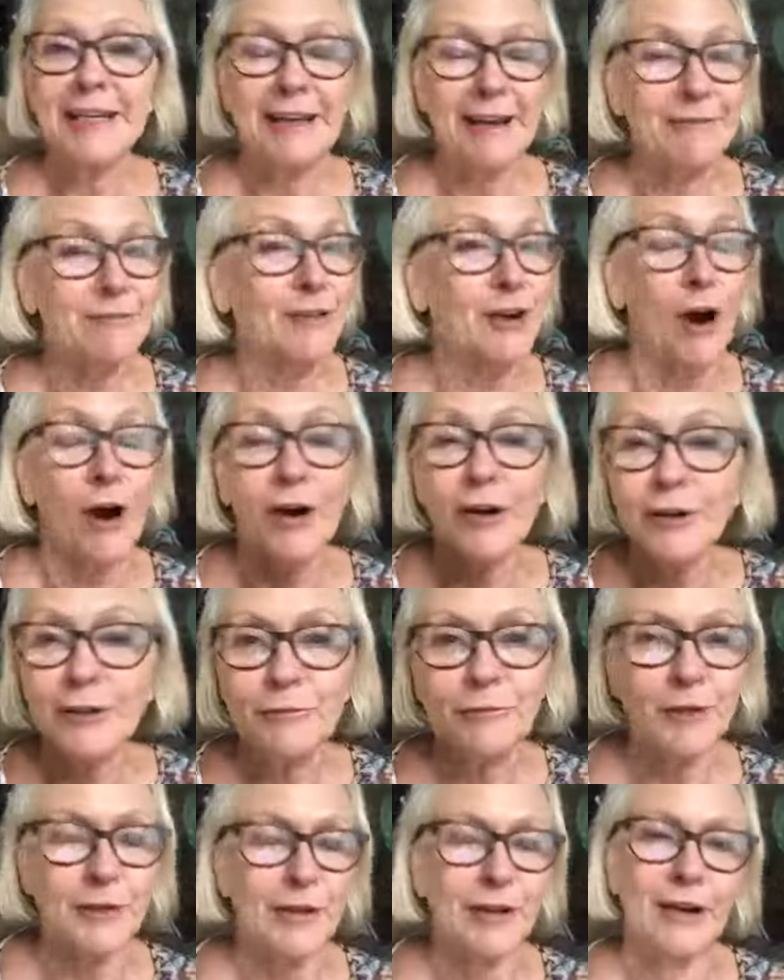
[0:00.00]
have
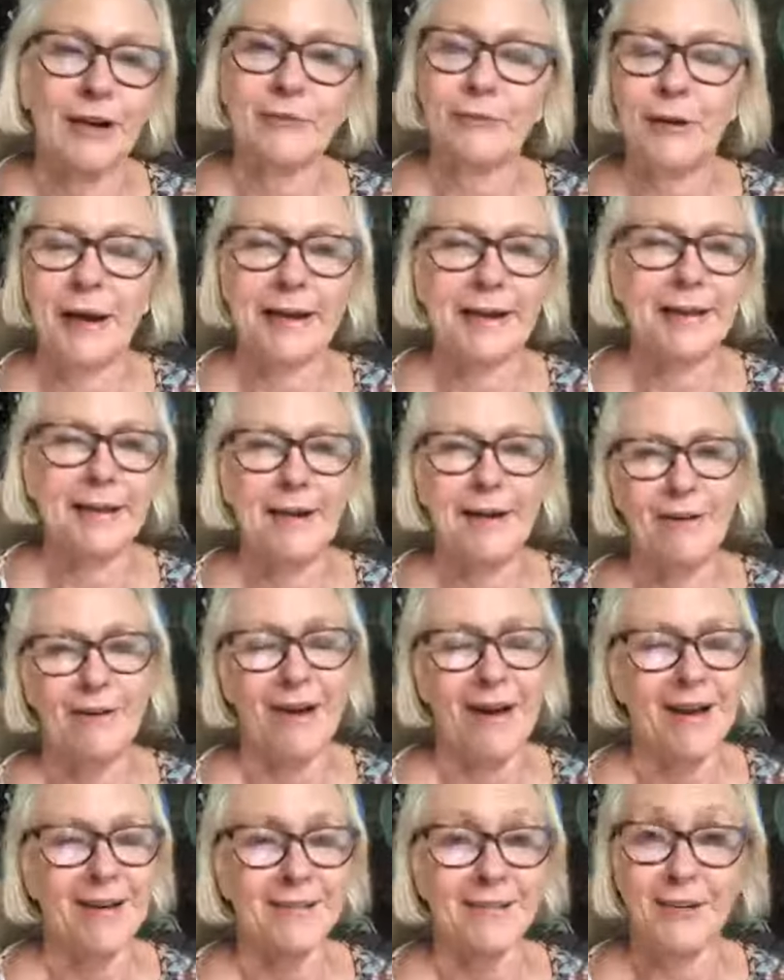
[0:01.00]
gargled with oregano,
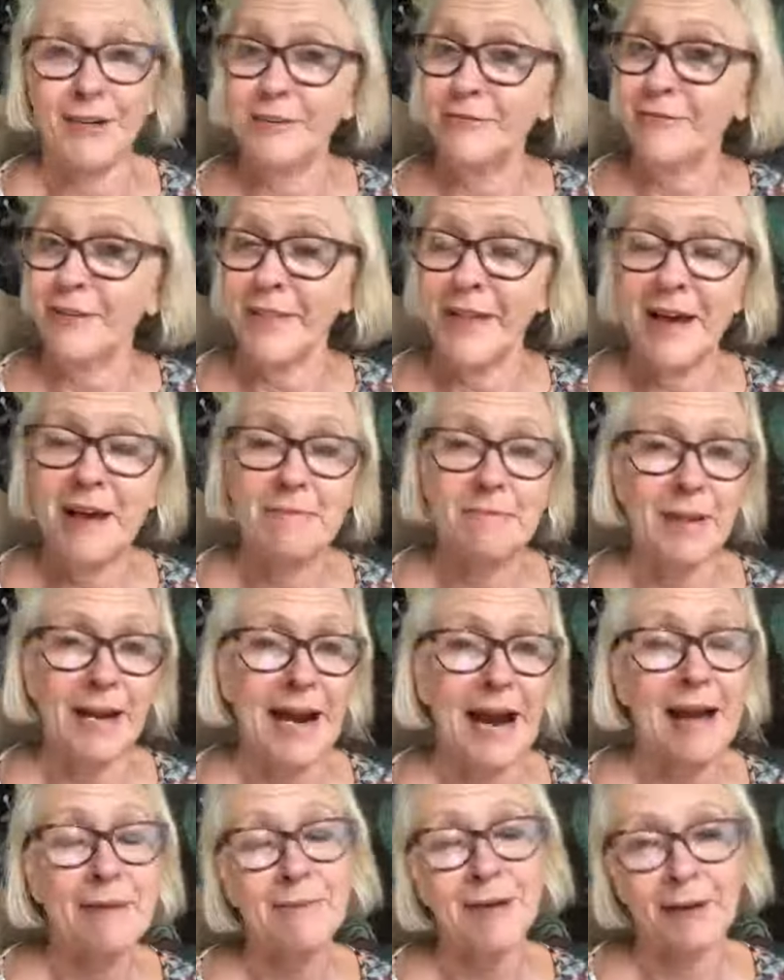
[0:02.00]
and good for them, but
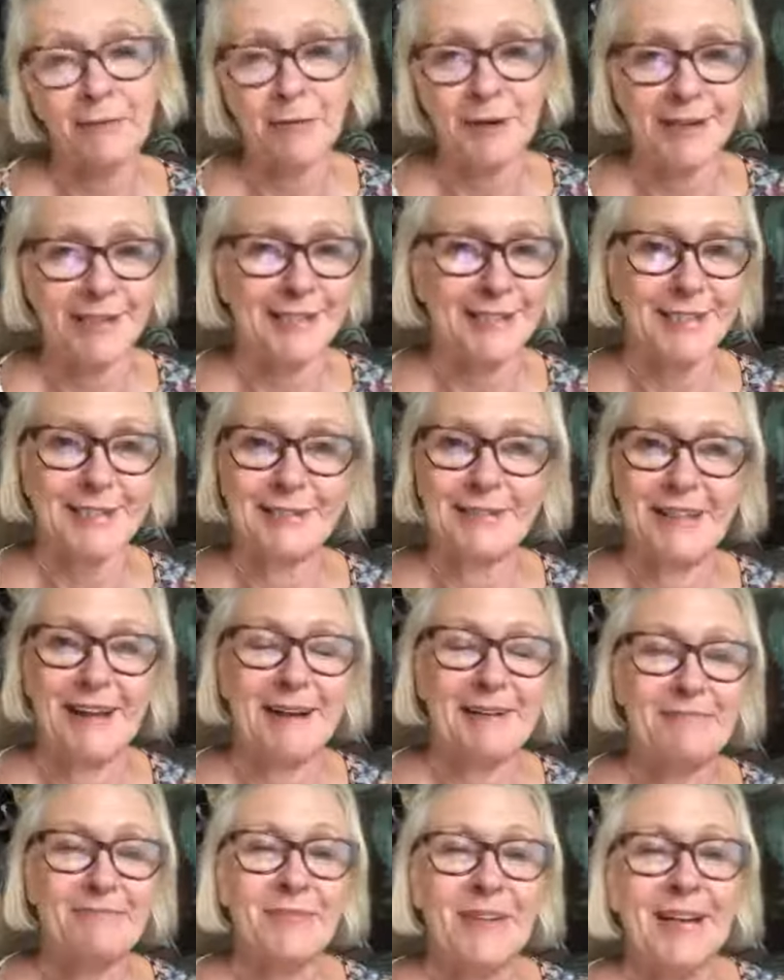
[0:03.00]
I'm not willing to do
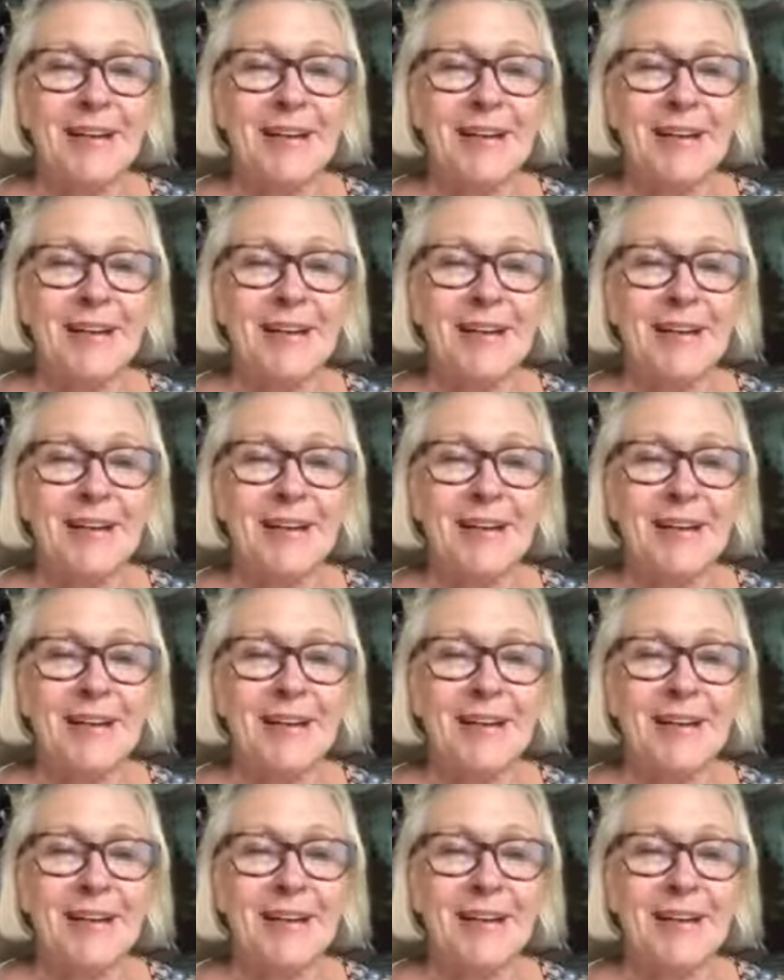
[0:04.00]
that.